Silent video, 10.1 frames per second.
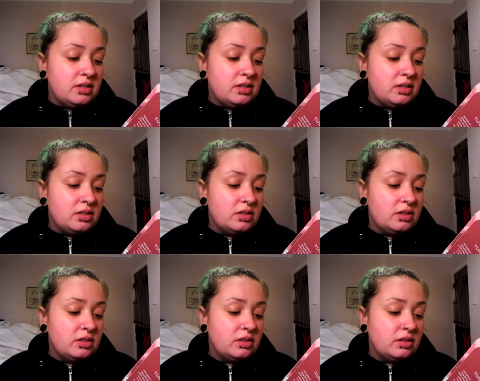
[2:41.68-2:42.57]

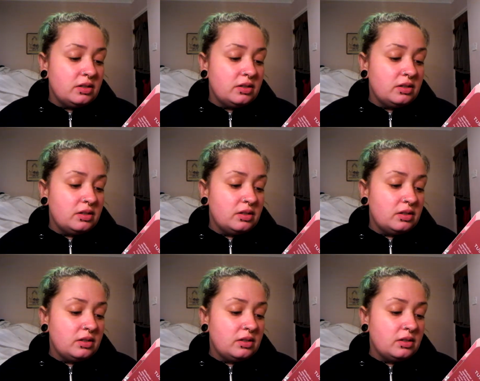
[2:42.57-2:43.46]
Nobody speaks.